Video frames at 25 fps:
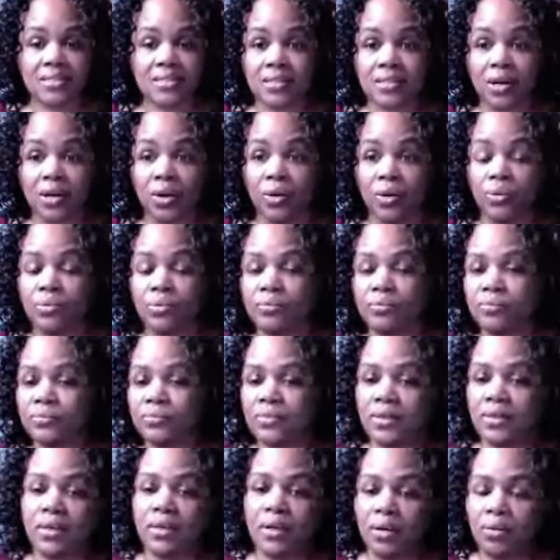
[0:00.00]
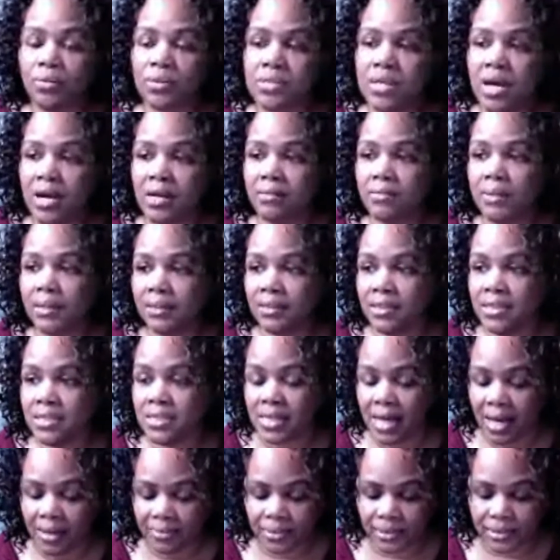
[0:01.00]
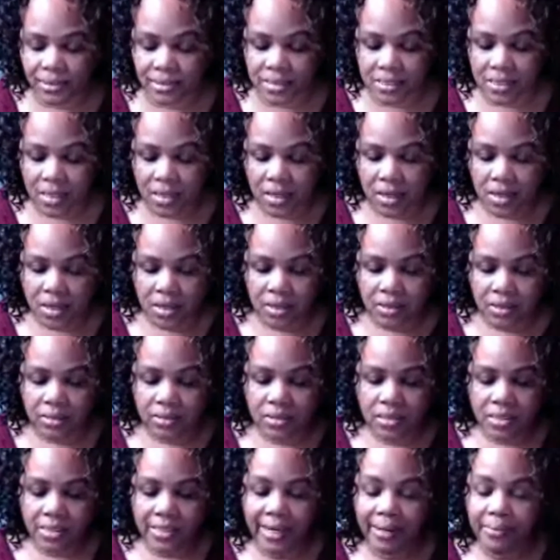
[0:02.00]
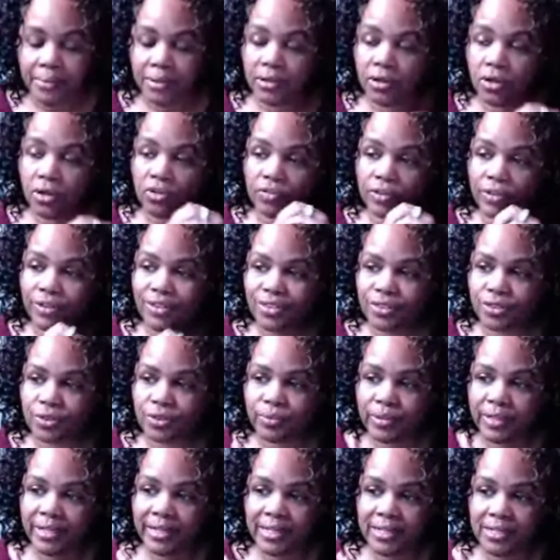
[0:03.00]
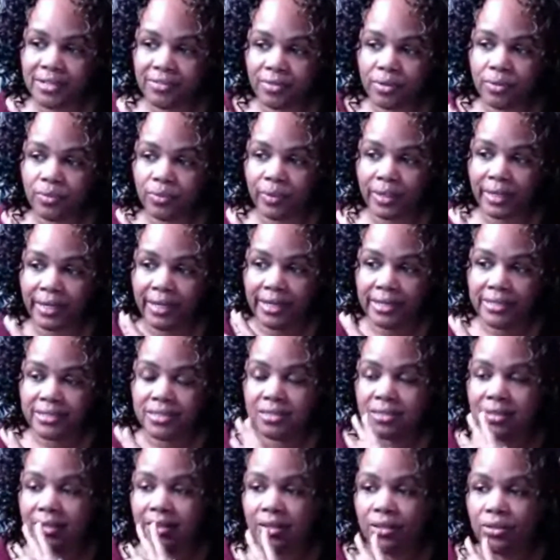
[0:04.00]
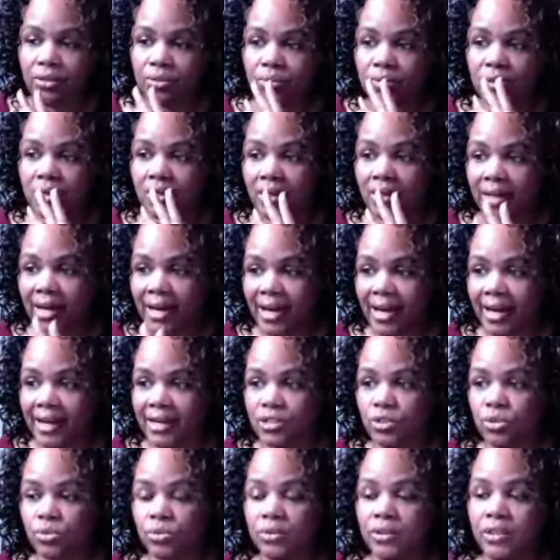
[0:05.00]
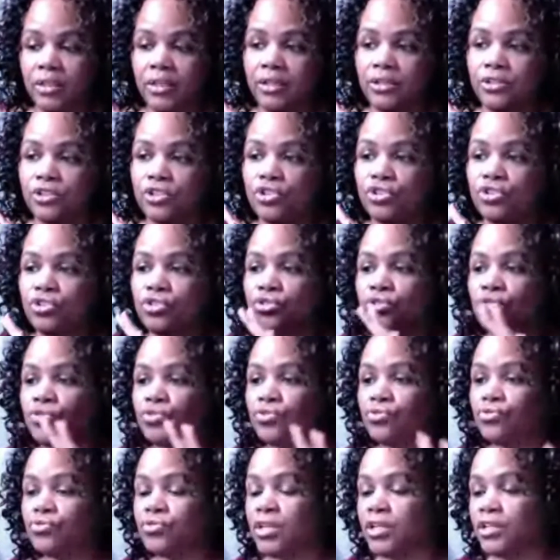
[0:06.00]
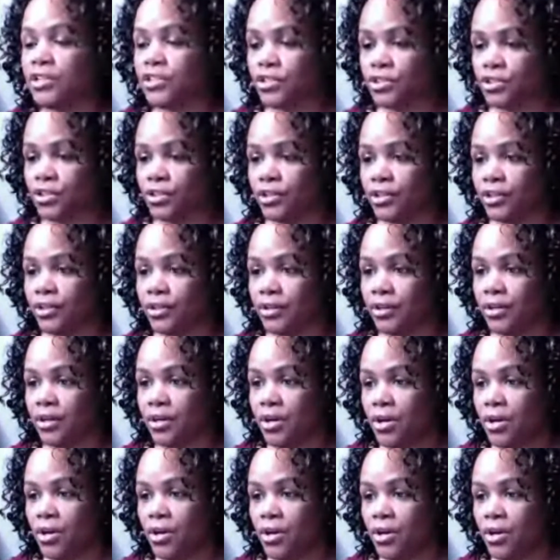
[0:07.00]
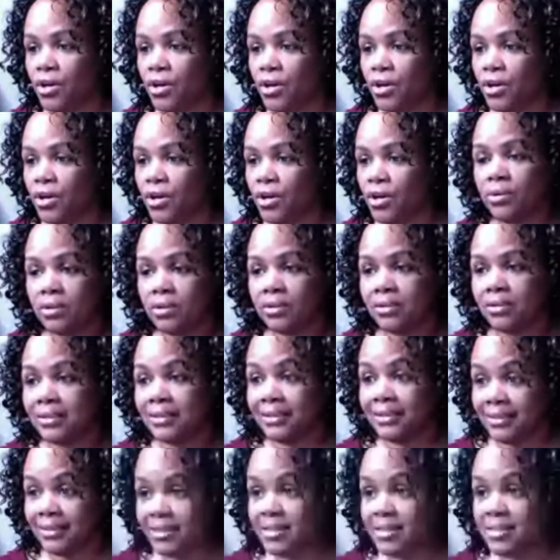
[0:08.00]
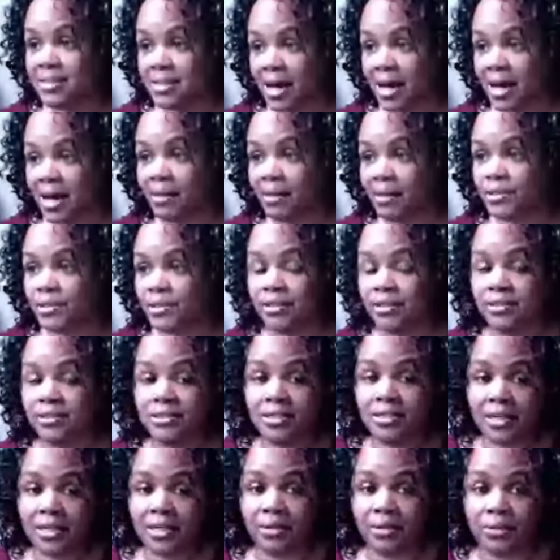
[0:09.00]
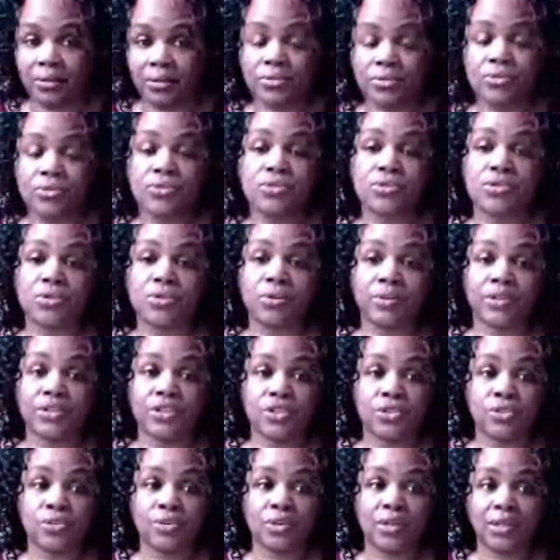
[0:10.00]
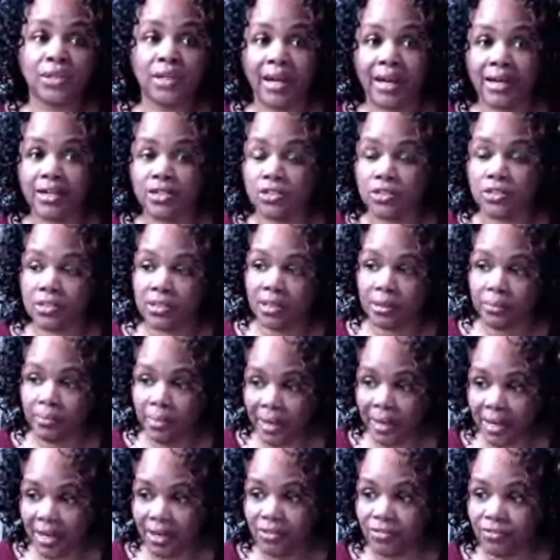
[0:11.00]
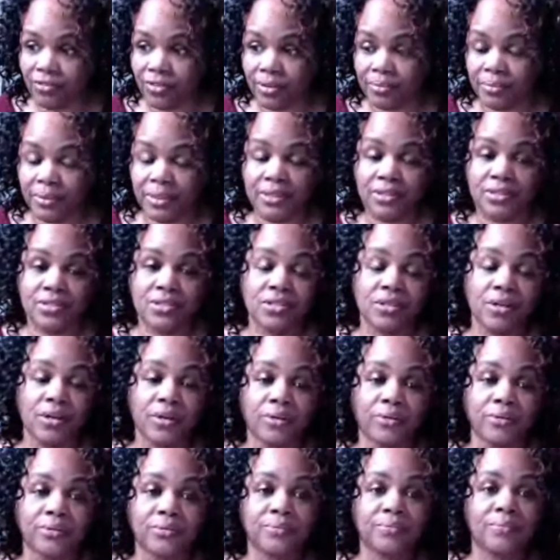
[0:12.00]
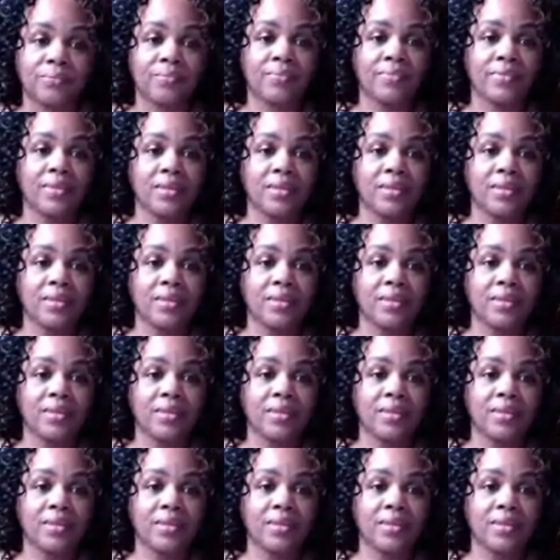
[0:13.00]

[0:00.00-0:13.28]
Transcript: So we're talking about lease options. Today, I'm going to go over 3 different ways that you can actually structure your lease option deal so that you can actually get paid from it. So,